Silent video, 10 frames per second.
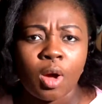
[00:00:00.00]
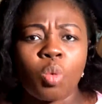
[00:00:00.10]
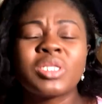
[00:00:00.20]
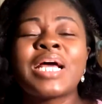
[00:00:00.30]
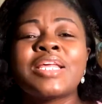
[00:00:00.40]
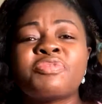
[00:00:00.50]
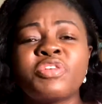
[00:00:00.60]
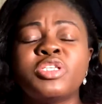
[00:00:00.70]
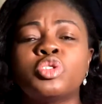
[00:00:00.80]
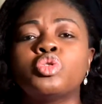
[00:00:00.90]
What are the
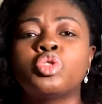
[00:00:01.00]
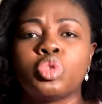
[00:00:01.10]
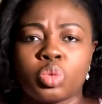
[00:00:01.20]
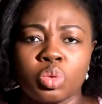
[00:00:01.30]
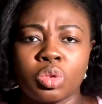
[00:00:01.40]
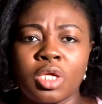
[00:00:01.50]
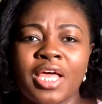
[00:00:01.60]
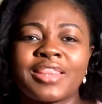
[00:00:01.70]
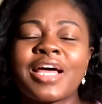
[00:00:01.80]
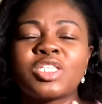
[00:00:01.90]
things you do?
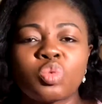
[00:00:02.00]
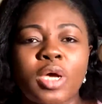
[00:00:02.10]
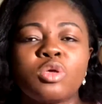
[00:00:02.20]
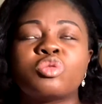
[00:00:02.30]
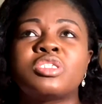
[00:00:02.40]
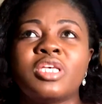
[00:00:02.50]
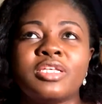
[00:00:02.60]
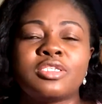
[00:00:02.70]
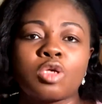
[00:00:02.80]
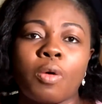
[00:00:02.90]
That's why you see
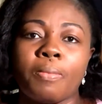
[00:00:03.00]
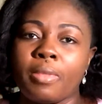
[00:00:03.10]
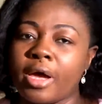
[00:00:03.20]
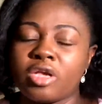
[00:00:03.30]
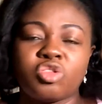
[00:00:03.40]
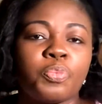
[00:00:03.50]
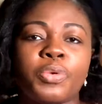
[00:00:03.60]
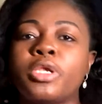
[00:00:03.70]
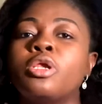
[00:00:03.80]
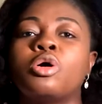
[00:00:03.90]
some
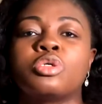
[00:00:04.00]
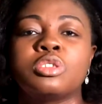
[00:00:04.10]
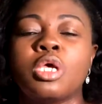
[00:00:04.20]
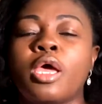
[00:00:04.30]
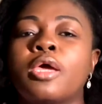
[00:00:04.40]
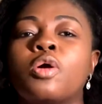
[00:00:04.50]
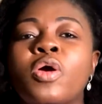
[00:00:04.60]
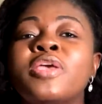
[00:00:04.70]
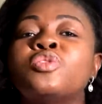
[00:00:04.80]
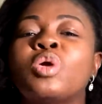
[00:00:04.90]
entrepreneurs
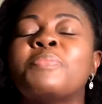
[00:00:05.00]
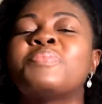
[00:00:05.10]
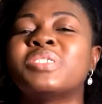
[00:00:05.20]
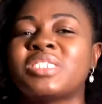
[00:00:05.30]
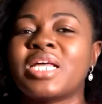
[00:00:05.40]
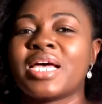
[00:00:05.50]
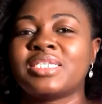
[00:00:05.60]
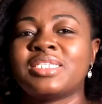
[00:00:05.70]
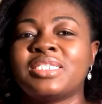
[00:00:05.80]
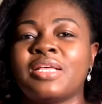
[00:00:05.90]
going into a
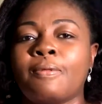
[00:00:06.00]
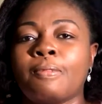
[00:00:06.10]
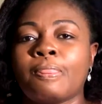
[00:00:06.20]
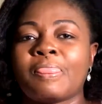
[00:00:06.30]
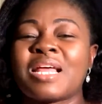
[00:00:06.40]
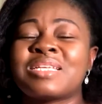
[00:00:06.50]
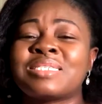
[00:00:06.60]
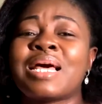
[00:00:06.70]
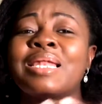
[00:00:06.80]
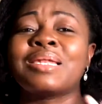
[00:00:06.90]
business that is
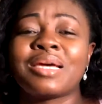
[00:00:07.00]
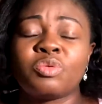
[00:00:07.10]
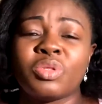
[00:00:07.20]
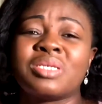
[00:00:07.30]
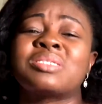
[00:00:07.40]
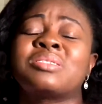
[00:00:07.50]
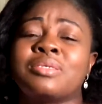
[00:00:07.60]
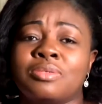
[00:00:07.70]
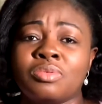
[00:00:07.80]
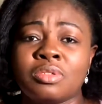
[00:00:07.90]
aligned with their
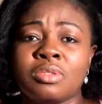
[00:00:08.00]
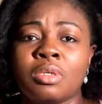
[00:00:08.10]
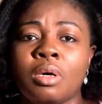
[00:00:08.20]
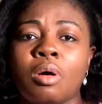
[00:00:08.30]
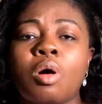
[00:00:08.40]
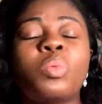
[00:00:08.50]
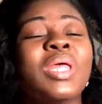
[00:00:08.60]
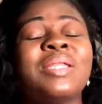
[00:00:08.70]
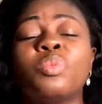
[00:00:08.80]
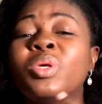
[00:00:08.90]
skills or
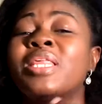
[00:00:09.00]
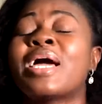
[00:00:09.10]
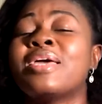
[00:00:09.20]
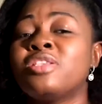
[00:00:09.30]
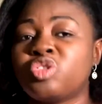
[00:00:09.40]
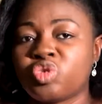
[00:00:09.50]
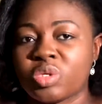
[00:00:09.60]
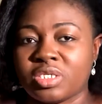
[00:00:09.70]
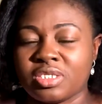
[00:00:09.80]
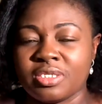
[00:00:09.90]
with their
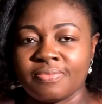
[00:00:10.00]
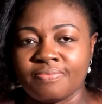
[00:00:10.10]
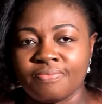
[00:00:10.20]
interests.